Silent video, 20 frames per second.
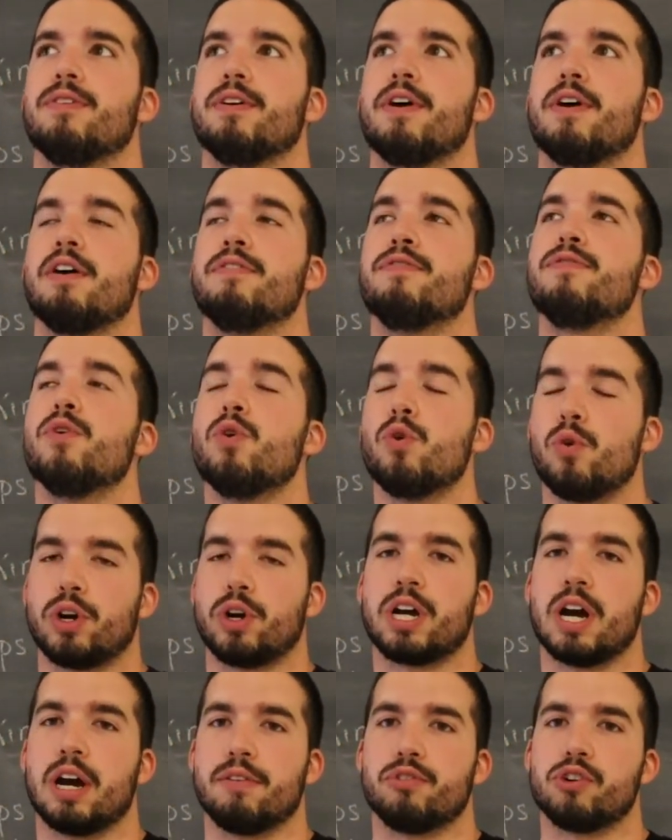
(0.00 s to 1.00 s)
a full
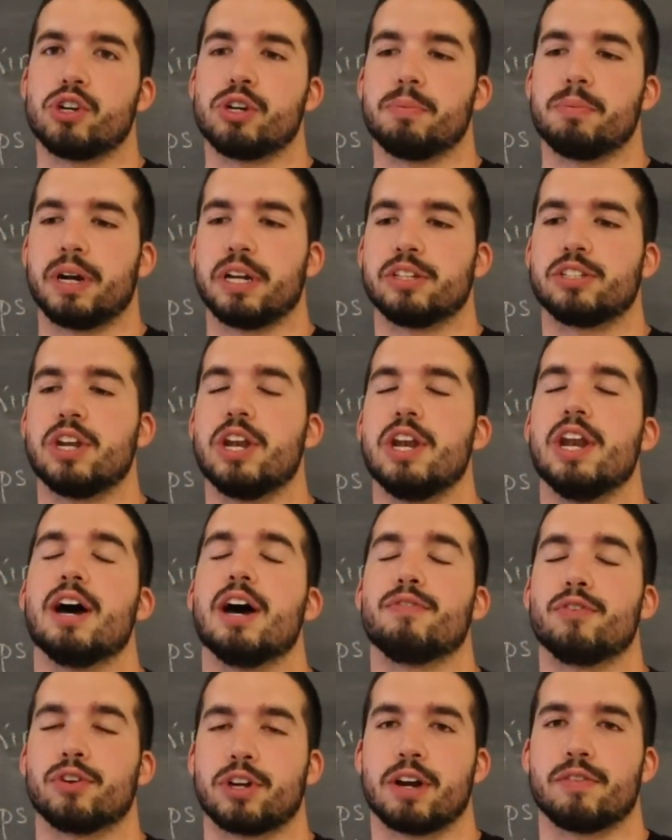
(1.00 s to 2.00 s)
recovery, but it's
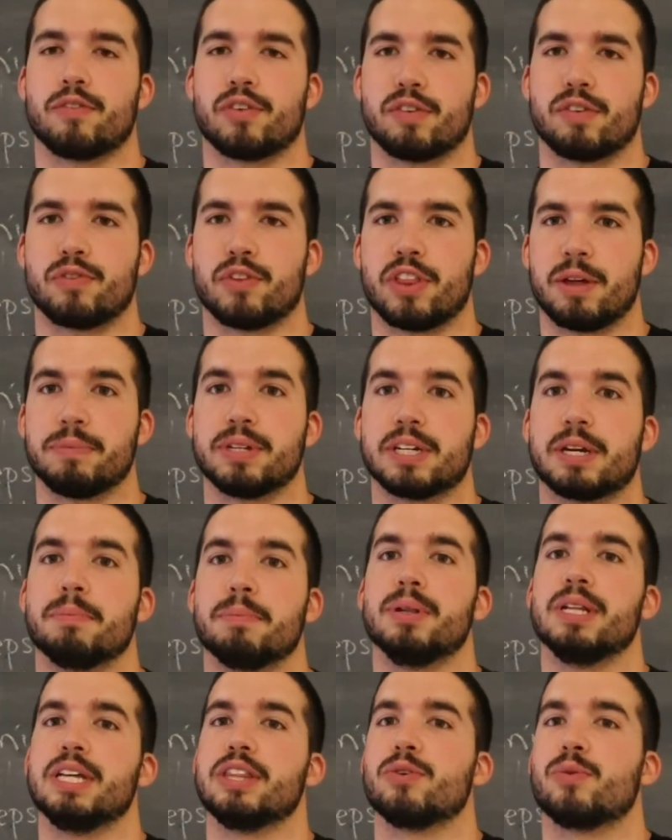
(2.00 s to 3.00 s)
enough recovery for them to
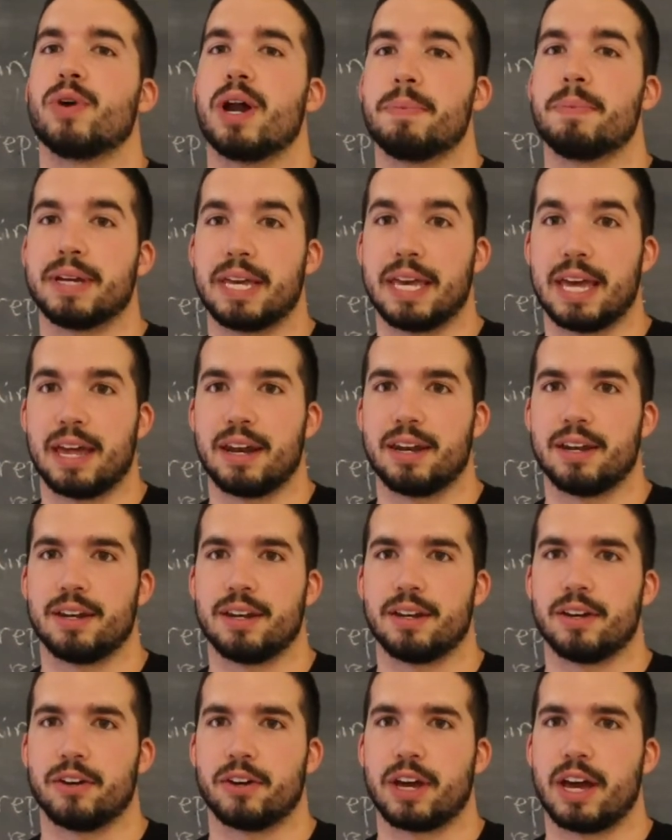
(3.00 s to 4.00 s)
complete the rep again.
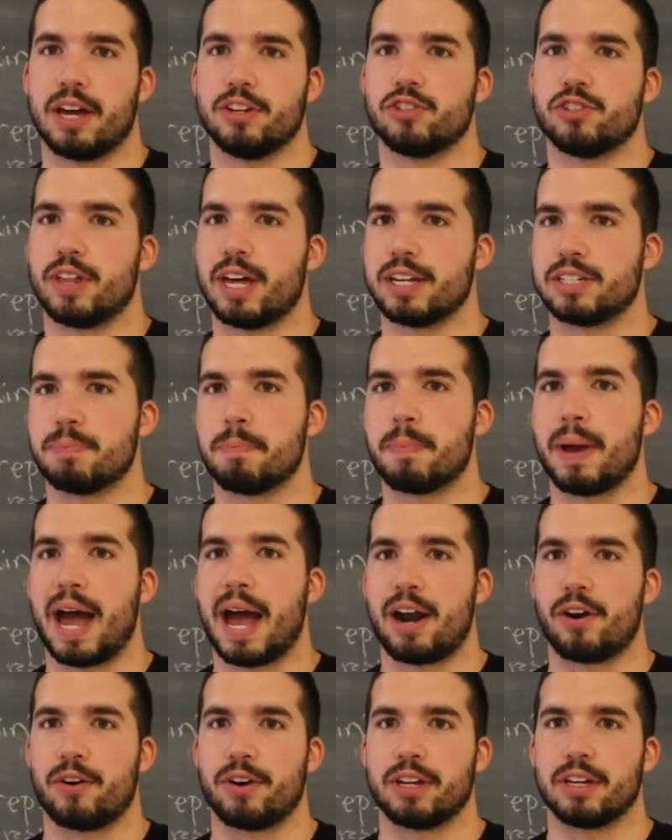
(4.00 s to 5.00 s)
Okay, so that's
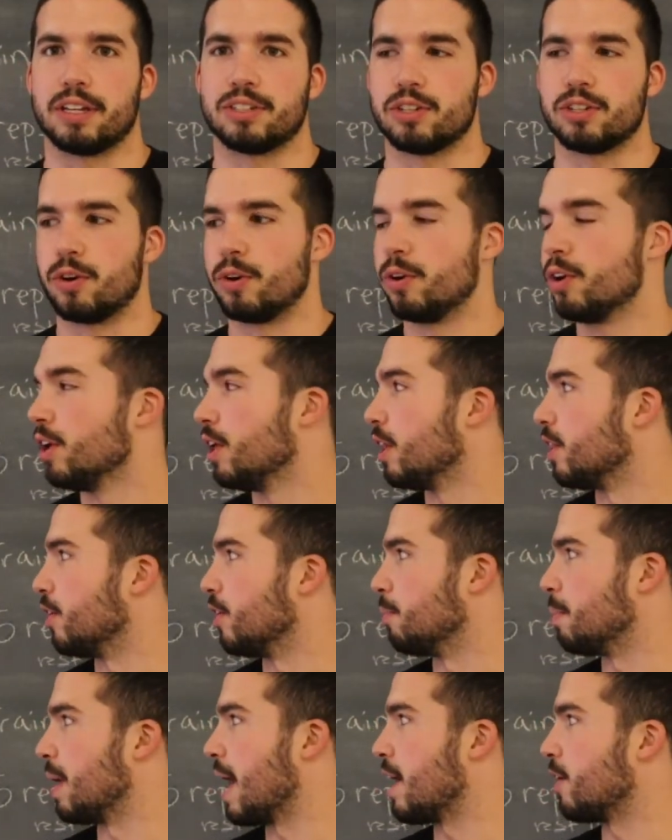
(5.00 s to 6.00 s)
battery. So
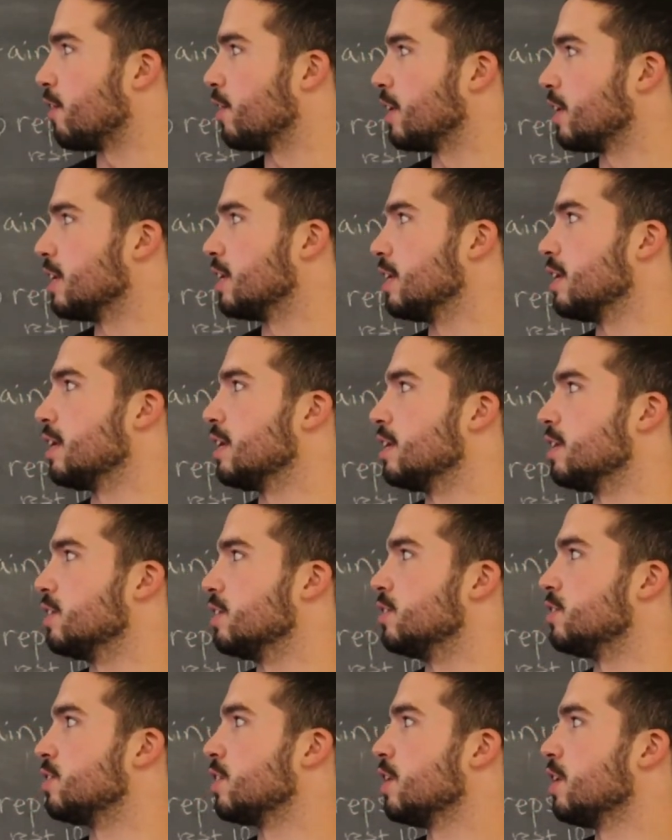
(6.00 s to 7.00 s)
their battery
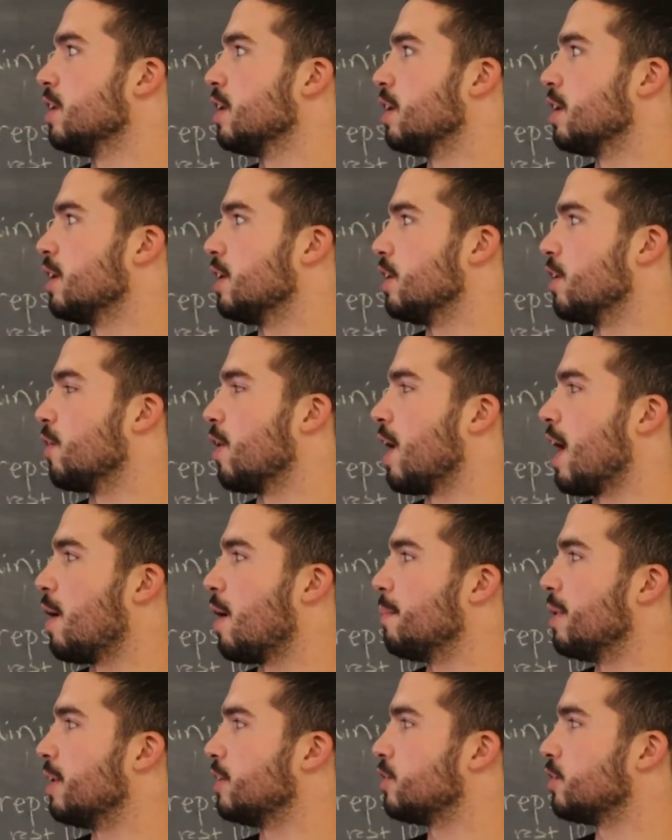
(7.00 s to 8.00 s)
is,
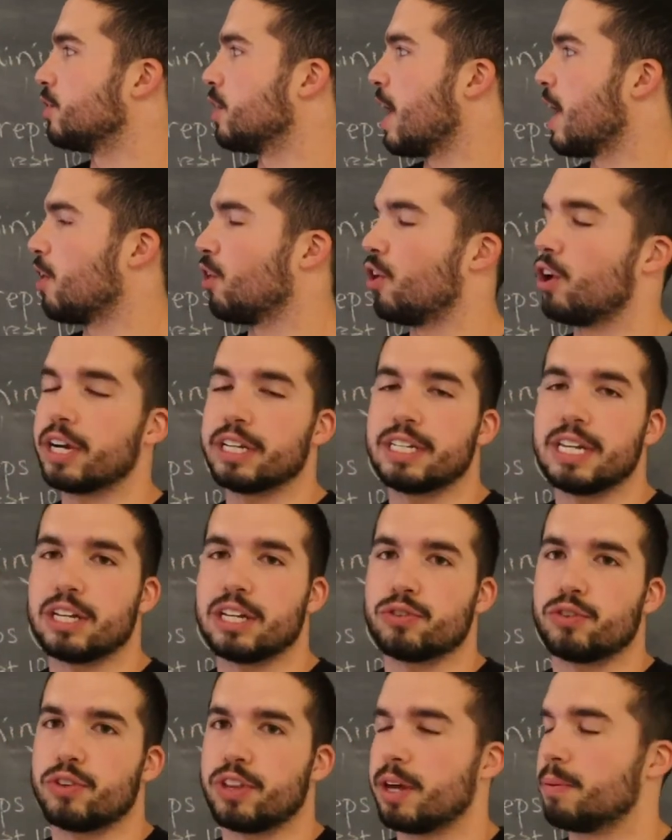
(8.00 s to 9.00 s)
how long it
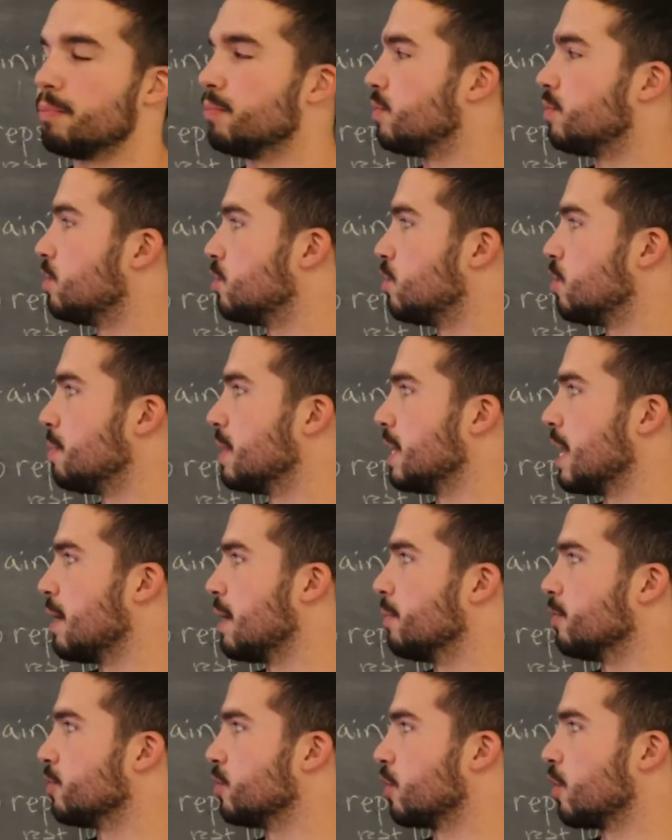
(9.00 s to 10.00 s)
takes for them to be
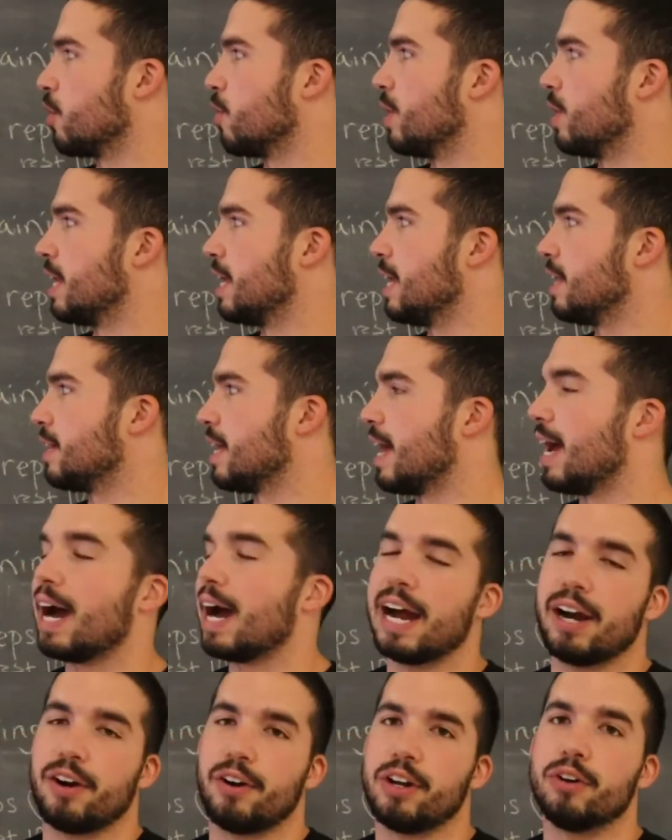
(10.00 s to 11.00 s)
able to go and hit that
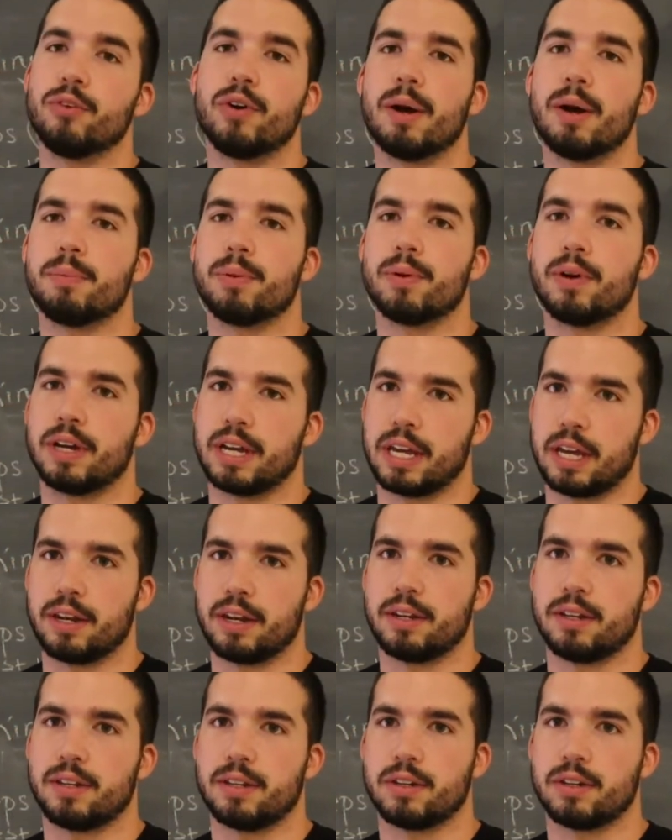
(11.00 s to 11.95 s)
higher end rep again.